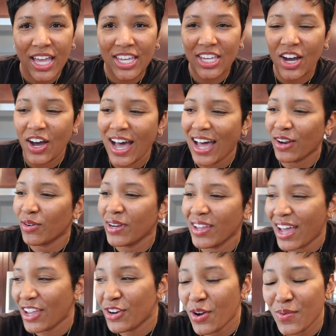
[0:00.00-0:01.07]
Y'all, I
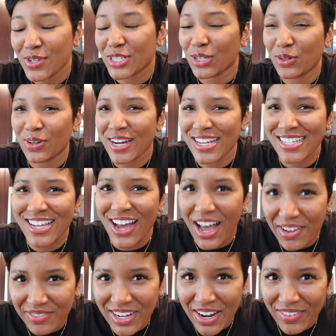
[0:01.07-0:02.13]
don't you know what's so crazy,
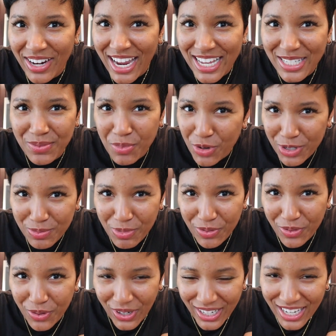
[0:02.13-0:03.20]
y'all? I've never had s'mores
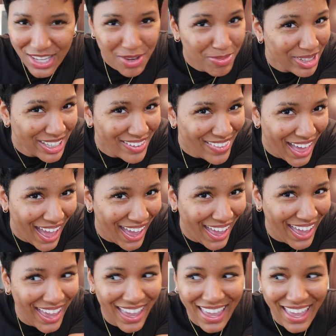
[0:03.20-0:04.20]
before. Can you believe that?